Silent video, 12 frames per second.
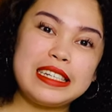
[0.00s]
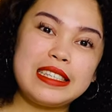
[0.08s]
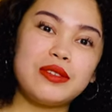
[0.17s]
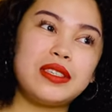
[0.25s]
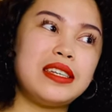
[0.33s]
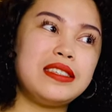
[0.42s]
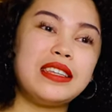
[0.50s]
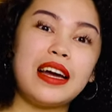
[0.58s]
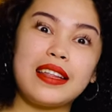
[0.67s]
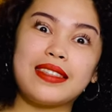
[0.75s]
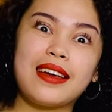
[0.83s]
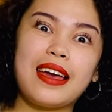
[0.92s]
So, since
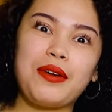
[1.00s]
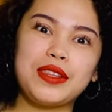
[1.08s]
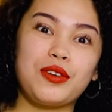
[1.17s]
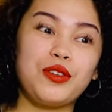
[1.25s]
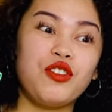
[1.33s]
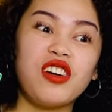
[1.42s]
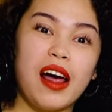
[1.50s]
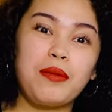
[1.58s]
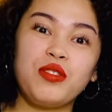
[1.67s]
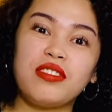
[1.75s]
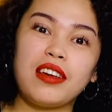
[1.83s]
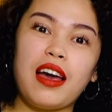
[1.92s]
nagkapigyawat ako yung grabing
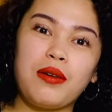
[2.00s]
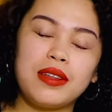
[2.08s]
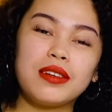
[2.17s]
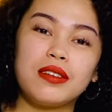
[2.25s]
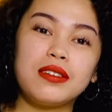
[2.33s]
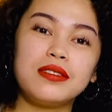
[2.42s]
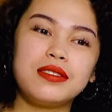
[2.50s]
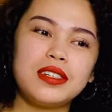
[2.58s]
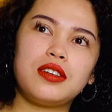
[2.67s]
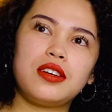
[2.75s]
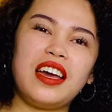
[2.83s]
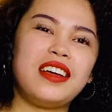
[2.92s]
pigyawat ko,
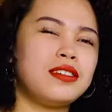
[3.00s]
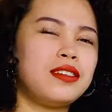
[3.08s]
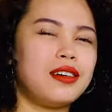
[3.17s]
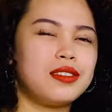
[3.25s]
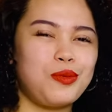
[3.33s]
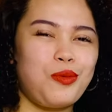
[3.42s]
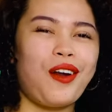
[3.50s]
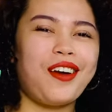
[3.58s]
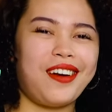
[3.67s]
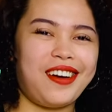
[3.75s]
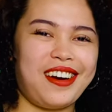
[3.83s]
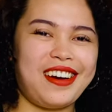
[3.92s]
it does
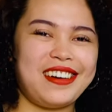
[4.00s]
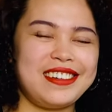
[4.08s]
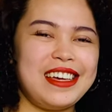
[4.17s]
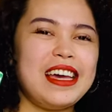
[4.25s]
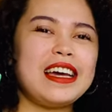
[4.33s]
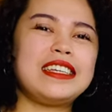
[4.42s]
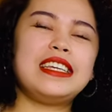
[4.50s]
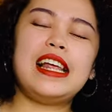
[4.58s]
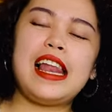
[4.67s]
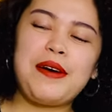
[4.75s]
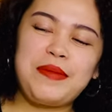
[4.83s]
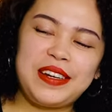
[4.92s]
wonder. Kasi
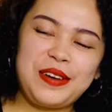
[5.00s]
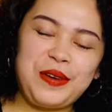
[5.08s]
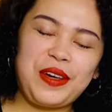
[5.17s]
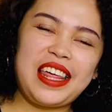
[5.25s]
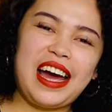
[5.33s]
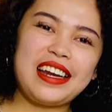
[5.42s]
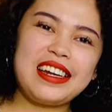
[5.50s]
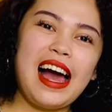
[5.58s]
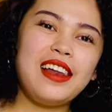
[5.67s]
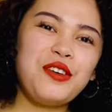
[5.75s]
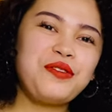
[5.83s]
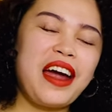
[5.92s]
nalaman ko that
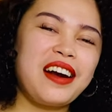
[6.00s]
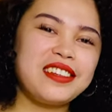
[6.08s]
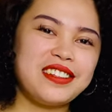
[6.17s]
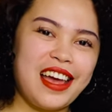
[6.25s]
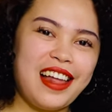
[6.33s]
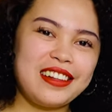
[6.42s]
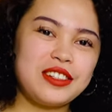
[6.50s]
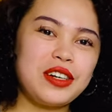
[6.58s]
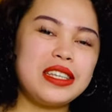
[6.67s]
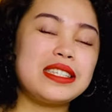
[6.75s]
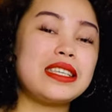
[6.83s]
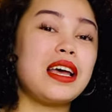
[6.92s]
aloe vera gel
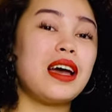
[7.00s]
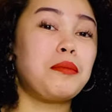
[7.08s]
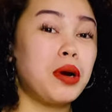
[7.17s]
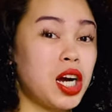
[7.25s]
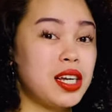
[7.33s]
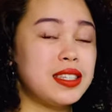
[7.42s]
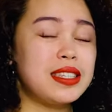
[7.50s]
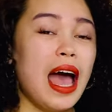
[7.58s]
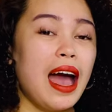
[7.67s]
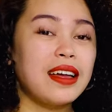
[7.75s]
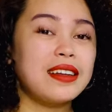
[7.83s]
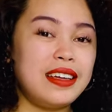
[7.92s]
treats burns,
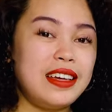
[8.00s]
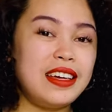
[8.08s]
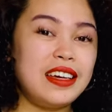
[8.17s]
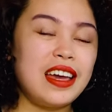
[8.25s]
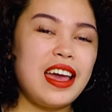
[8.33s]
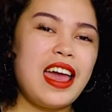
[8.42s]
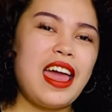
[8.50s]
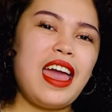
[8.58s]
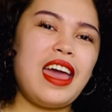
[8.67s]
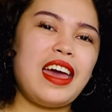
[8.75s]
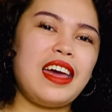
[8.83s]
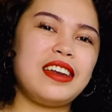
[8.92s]
acne,
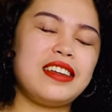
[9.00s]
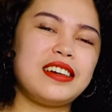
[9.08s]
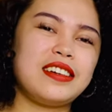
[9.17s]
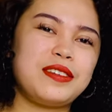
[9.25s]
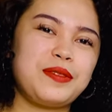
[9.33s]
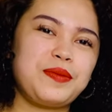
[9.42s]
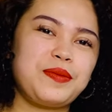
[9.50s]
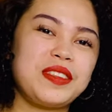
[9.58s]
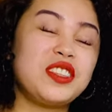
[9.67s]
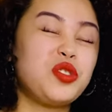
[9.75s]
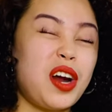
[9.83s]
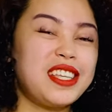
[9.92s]
and
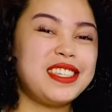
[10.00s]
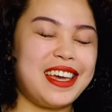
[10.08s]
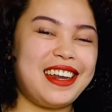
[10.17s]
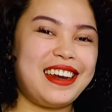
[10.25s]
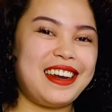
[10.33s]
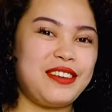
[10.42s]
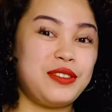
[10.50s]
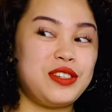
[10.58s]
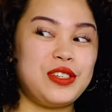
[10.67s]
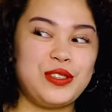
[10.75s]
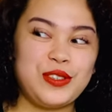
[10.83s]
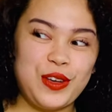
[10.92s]
dry skin, which is
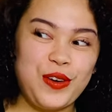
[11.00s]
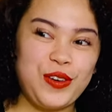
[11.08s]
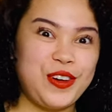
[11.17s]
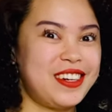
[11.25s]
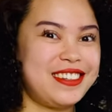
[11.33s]
so good.